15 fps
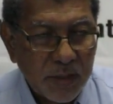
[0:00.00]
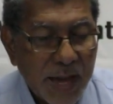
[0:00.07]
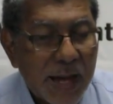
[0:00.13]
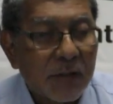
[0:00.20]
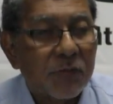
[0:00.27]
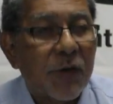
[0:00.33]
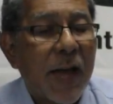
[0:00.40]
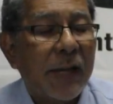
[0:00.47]

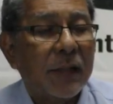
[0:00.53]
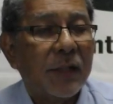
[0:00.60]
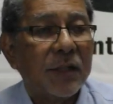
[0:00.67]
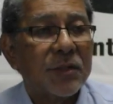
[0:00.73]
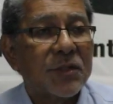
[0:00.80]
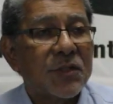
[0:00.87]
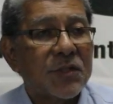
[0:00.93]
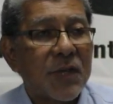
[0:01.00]
gang
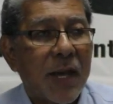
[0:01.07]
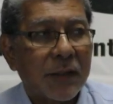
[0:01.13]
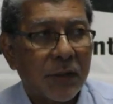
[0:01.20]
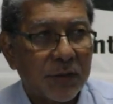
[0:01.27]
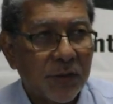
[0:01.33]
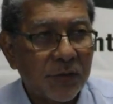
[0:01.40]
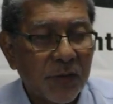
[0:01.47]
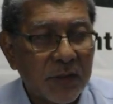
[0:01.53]
violence
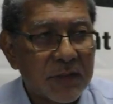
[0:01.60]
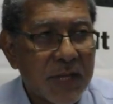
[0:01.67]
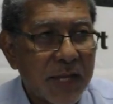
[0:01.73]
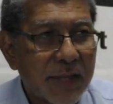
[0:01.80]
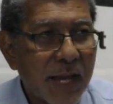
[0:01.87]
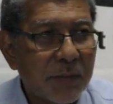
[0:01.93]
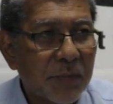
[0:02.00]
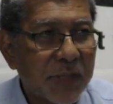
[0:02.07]
and other things
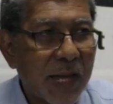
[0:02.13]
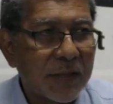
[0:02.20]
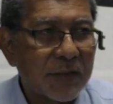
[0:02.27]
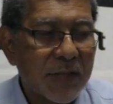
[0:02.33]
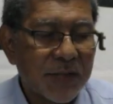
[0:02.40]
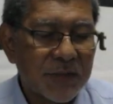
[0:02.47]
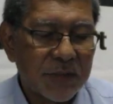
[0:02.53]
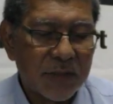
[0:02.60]
like that, but
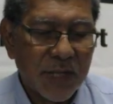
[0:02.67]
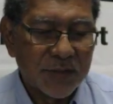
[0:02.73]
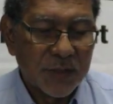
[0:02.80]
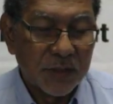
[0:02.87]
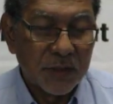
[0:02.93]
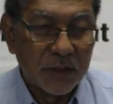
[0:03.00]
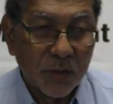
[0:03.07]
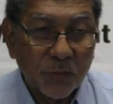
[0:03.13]

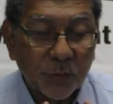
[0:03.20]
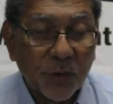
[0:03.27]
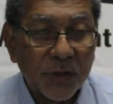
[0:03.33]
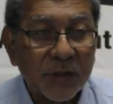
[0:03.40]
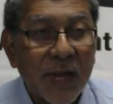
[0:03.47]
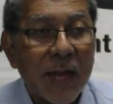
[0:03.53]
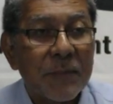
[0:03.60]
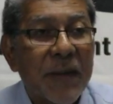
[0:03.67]
that's a
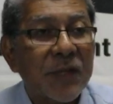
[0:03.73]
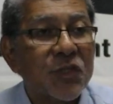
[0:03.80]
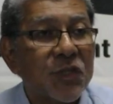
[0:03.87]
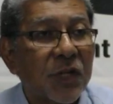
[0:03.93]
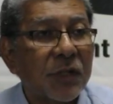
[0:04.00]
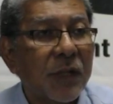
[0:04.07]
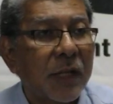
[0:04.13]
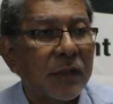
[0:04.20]
different
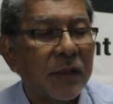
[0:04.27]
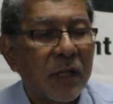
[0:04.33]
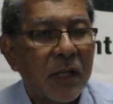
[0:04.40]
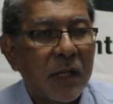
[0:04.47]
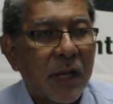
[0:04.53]
dimension, and